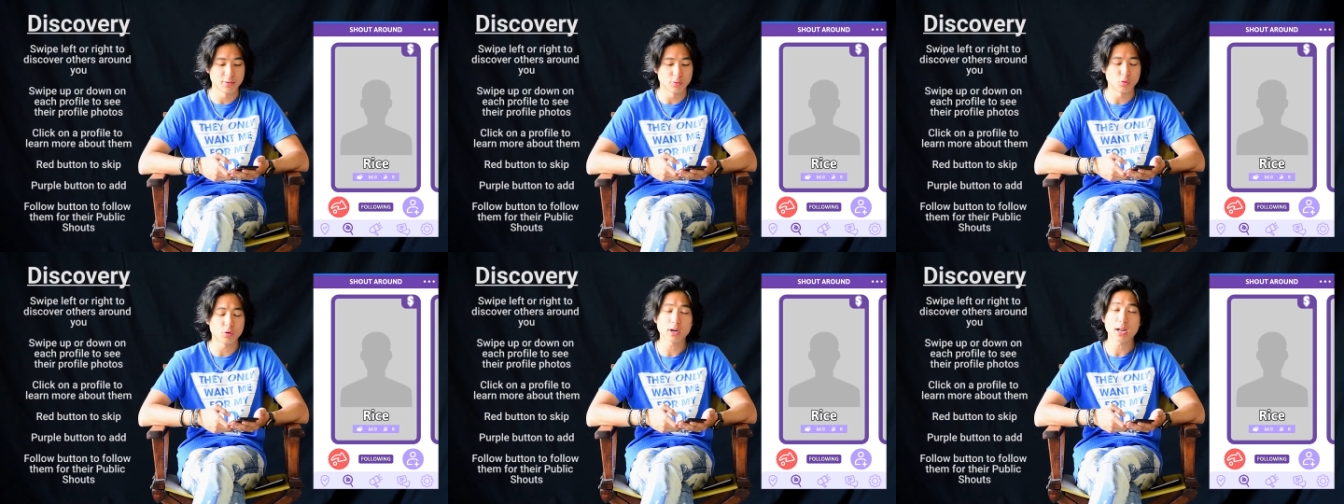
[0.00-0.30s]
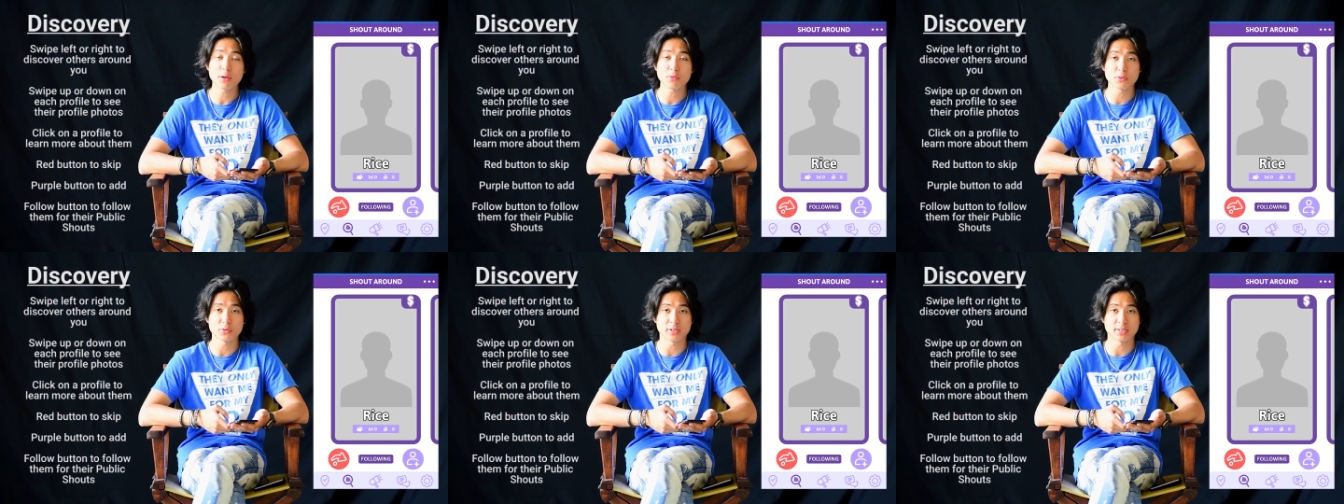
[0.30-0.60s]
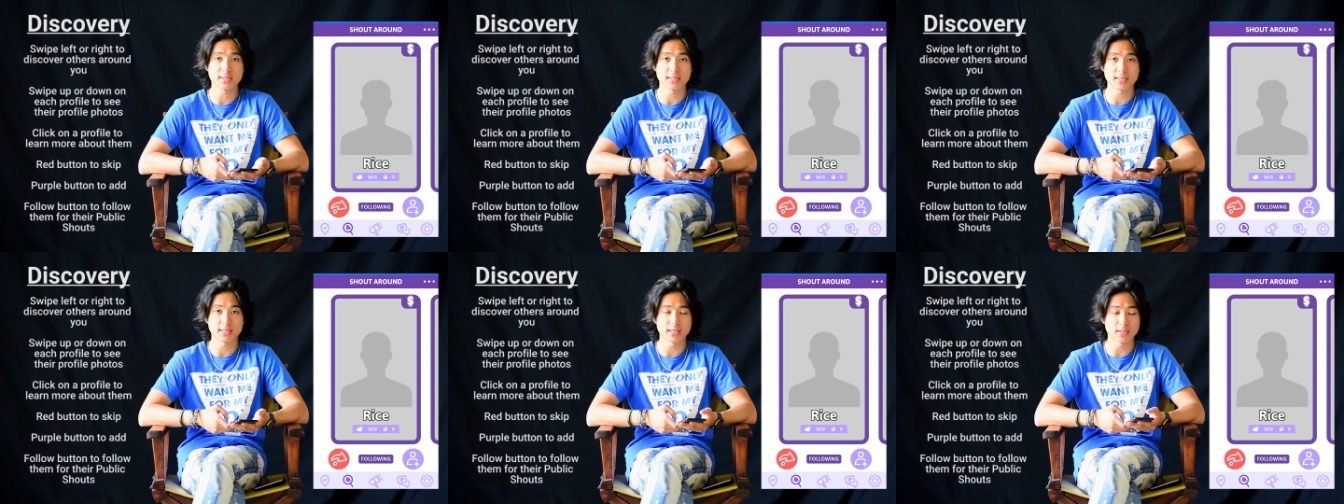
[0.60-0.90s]
What I will
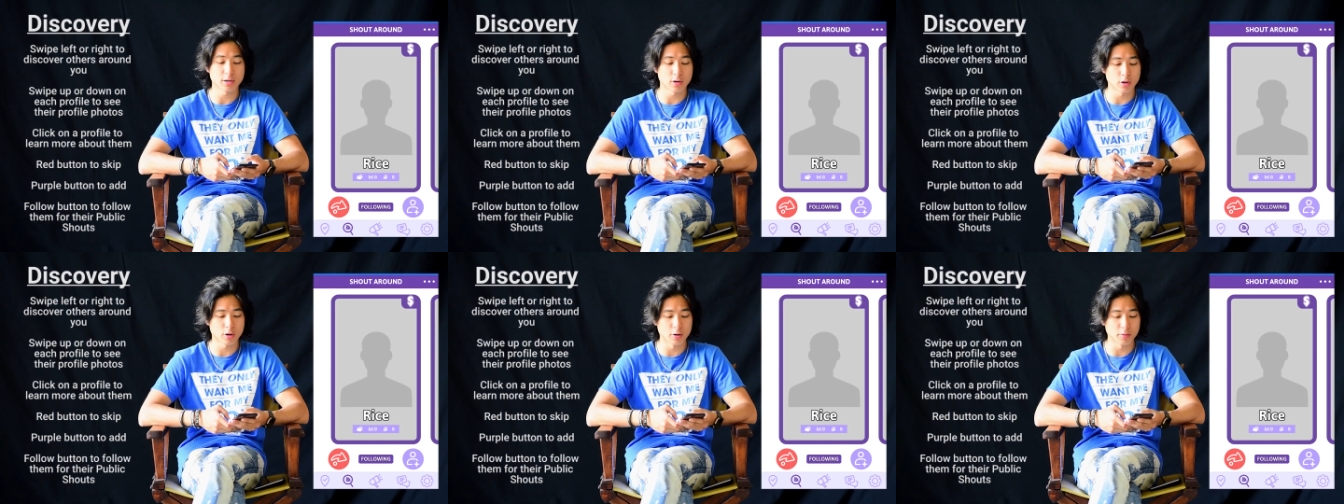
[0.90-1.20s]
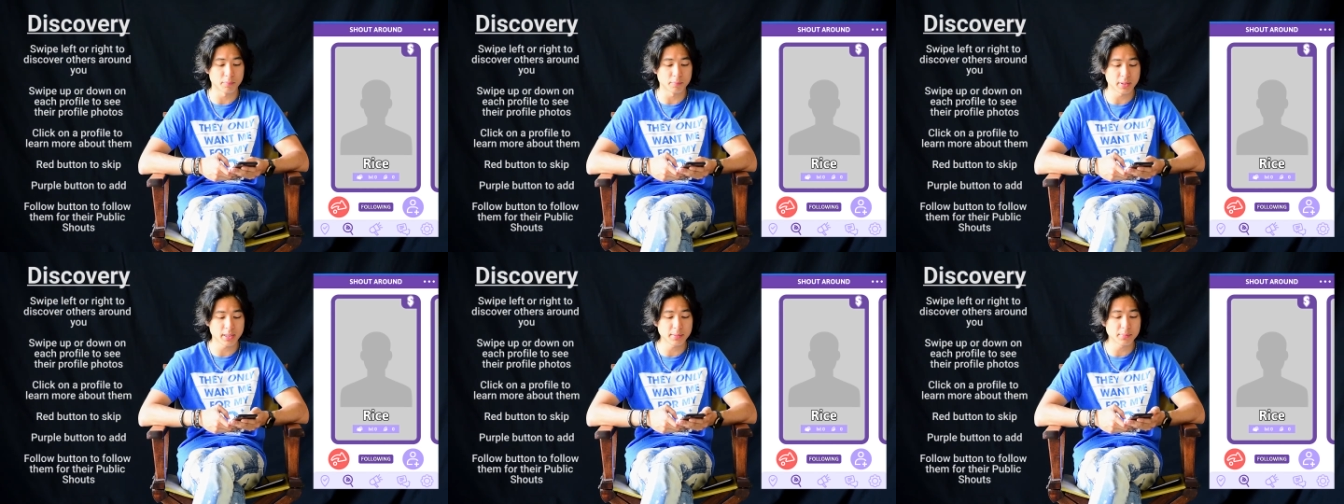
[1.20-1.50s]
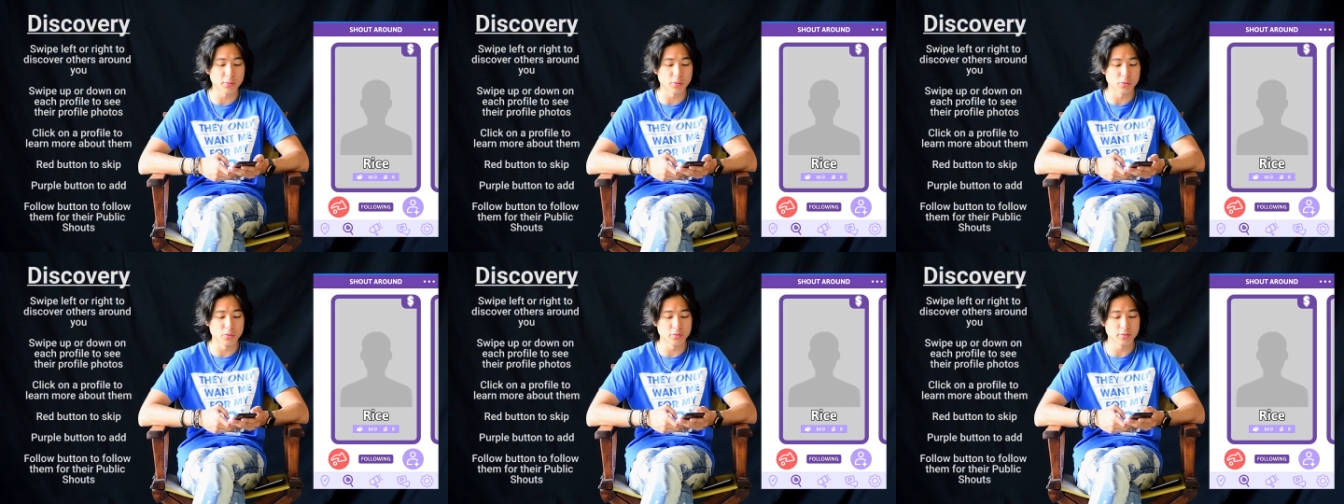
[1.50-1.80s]
see are
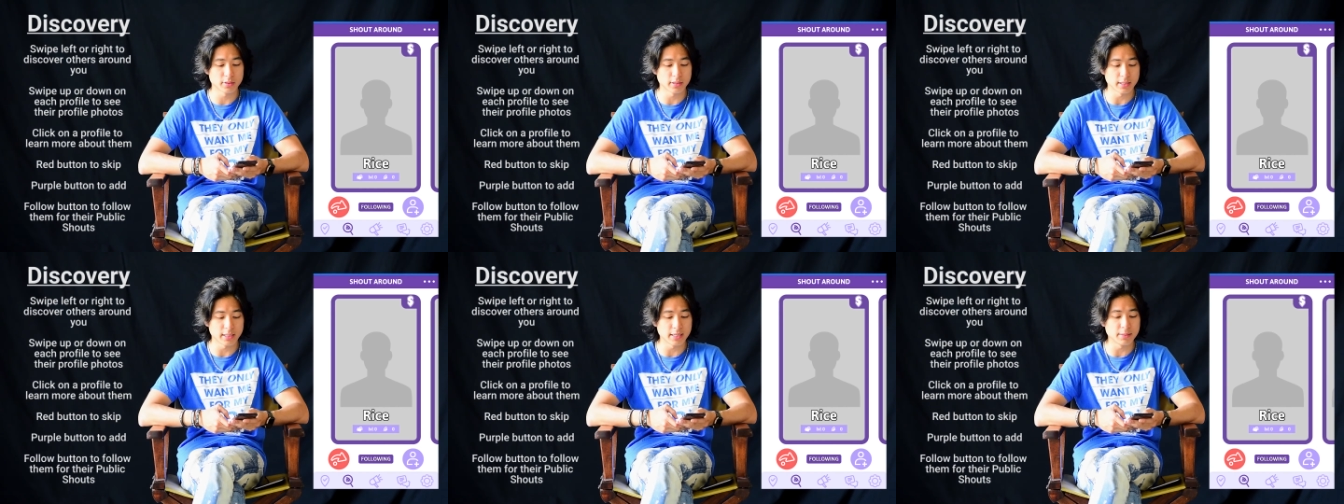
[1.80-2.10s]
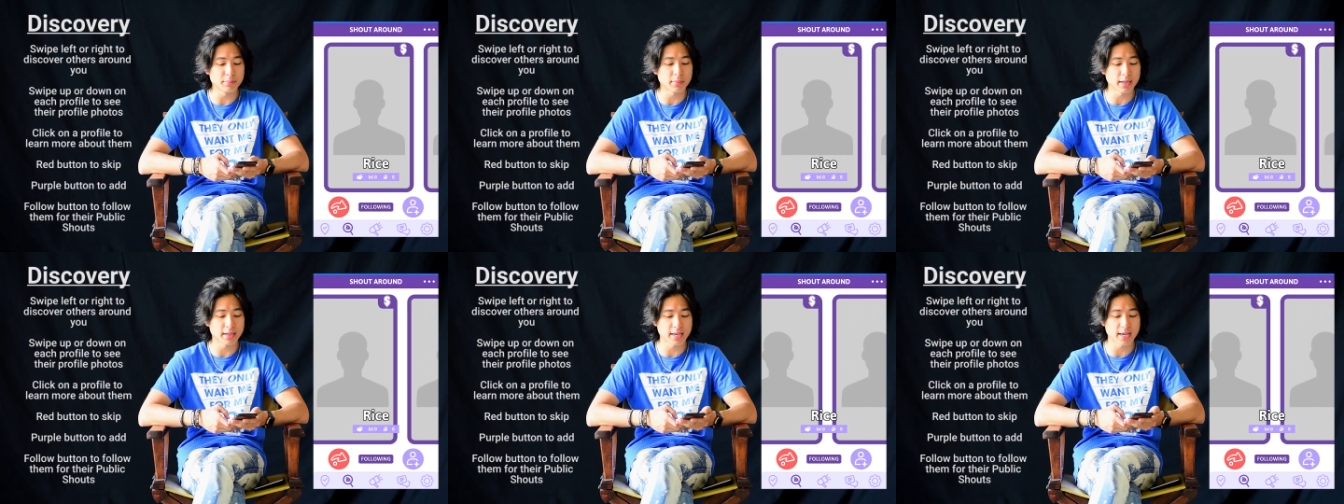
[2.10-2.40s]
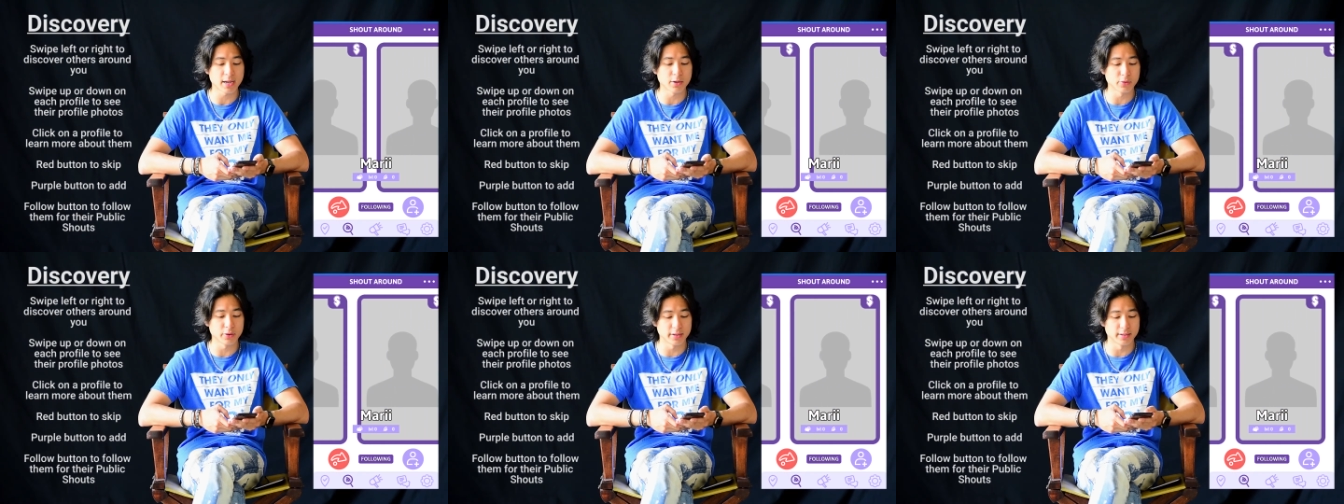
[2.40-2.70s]
people in my
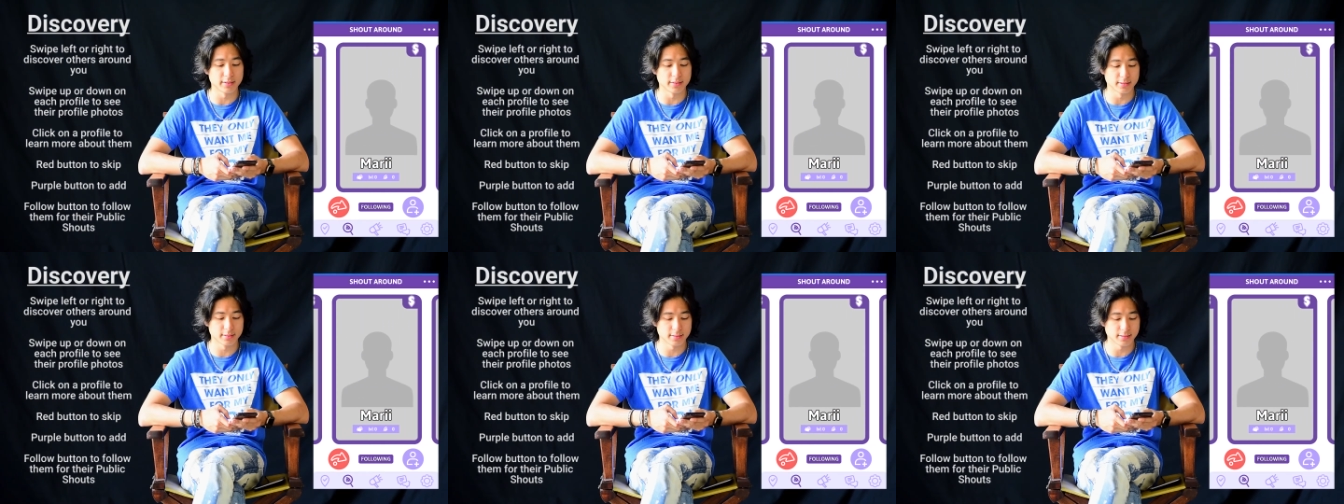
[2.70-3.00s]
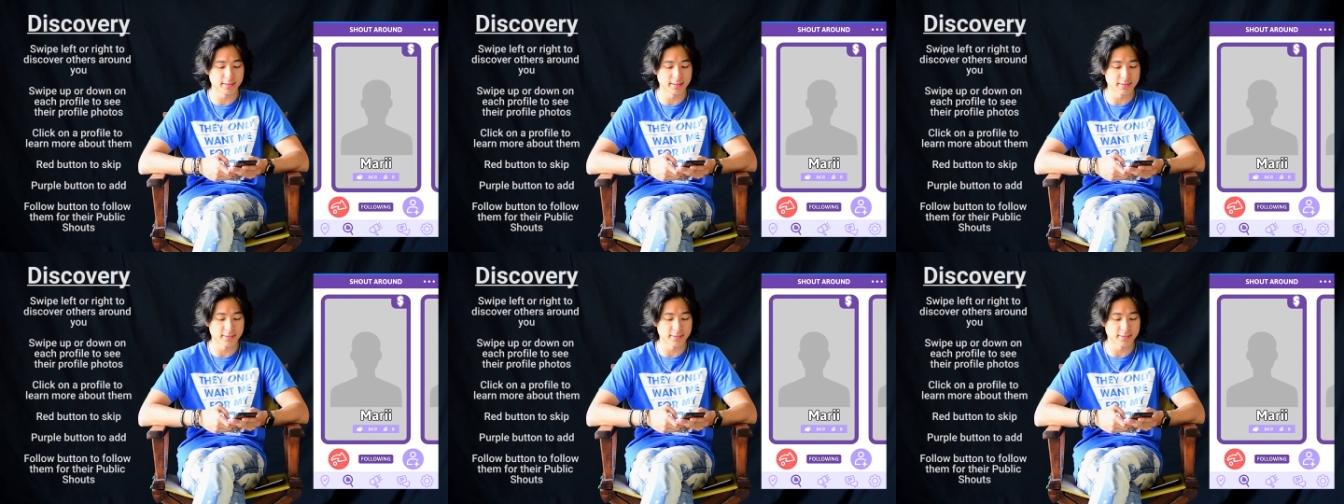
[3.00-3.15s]
area